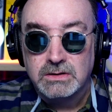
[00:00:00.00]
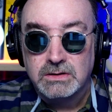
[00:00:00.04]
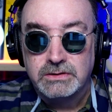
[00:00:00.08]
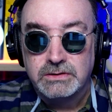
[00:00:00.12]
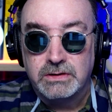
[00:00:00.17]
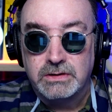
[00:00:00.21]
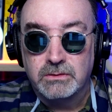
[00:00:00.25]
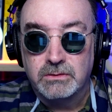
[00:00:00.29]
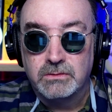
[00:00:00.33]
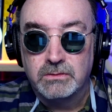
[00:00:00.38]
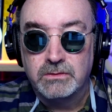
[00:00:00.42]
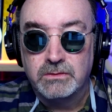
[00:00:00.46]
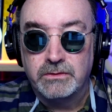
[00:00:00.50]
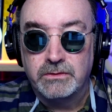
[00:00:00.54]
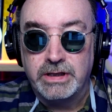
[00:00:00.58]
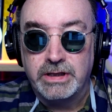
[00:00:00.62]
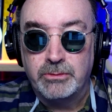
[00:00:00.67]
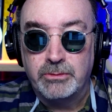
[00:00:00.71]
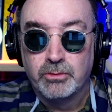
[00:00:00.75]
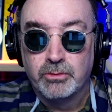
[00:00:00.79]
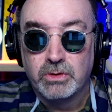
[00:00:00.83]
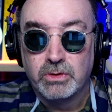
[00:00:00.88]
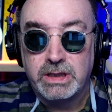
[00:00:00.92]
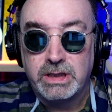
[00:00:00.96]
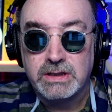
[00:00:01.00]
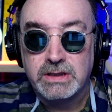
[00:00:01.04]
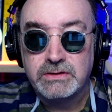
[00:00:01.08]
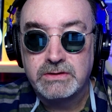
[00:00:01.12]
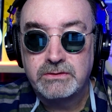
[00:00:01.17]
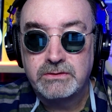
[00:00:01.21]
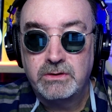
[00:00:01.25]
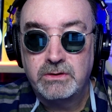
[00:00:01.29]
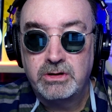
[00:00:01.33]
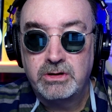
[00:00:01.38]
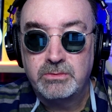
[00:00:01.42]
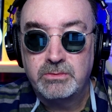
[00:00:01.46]
So they bring in
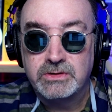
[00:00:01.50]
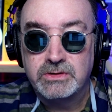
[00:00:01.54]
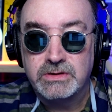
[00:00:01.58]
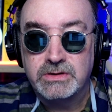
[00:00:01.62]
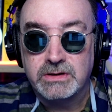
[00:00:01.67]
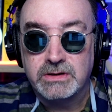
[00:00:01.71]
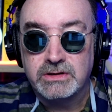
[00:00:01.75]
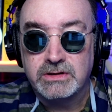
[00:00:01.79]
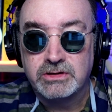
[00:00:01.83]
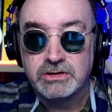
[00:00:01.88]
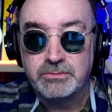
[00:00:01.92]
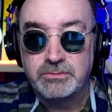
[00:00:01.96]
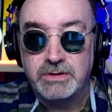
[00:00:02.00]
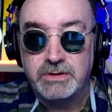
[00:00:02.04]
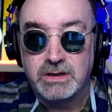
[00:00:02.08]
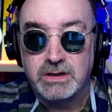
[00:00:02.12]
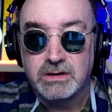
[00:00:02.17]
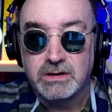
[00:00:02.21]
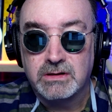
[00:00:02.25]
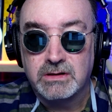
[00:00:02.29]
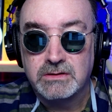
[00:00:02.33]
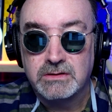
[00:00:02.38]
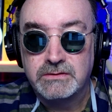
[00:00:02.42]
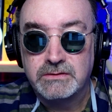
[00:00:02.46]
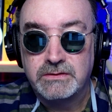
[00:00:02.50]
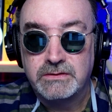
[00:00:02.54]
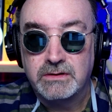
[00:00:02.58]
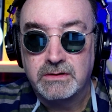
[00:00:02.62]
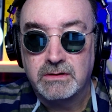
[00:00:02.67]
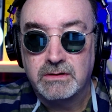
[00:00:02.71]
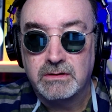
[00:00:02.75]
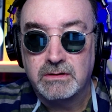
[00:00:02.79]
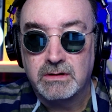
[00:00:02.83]
studio musicians because